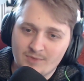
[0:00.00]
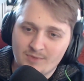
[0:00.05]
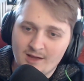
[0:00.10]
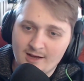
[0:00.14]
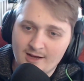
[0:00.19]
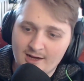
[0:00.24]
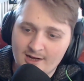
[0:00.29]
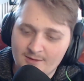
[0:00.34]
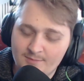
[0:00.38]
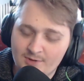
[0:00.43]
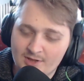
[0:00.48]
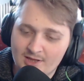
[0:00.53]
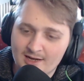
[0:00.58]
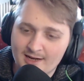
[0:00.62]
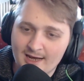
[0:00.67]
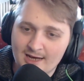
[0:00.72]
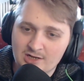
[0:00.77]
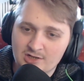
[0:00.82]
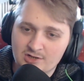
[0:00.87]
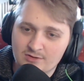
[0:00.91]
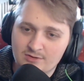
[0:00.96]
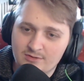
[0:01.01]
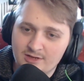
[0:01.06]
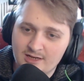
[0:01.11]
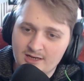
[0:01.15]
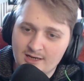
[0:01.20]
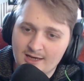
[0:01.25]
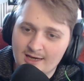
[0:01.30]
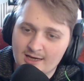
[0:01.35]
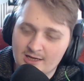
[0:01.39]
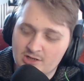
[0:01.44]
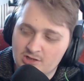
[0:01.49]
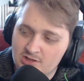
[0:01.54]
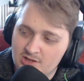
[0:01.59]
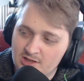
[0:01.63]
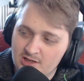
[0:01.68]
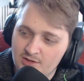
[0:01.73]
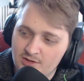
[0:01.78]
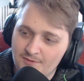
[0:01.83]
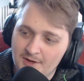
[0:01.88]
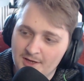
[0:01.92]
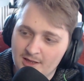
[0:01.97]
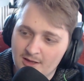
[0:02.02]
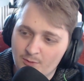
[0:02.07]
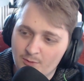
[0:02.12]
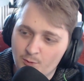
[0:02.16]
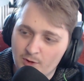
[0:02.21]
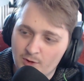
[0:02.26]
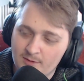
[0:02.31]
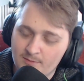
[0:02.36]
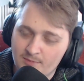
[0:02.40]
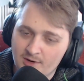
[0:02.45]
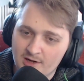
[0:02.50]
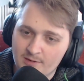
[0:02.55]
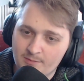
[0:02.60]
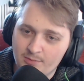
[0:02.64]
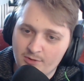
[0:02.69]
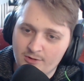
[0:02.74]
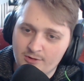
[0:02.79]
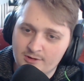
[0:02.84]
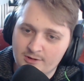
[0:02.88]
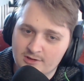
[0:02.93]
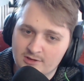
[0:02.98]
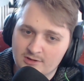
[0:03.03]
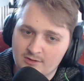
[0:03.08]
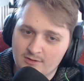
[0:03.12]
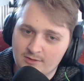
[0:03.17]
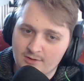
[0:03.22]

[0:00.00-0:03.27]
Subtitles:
But the National League is you either win by points